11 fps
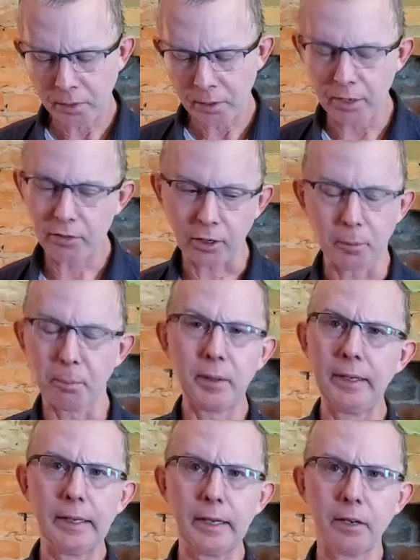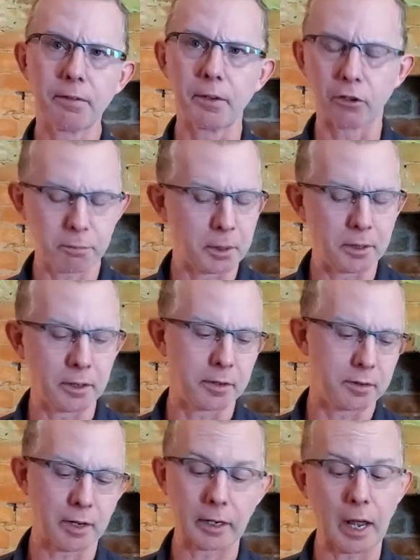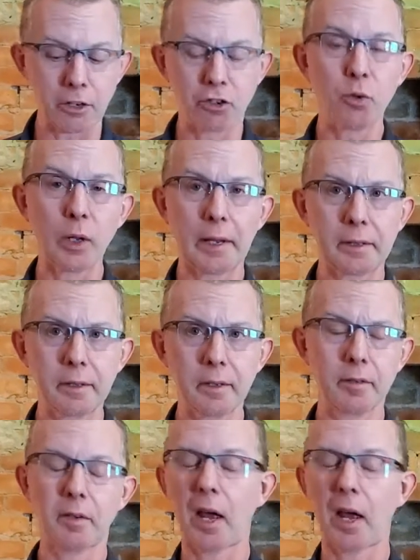It's a completely different experience. Like, I do like this.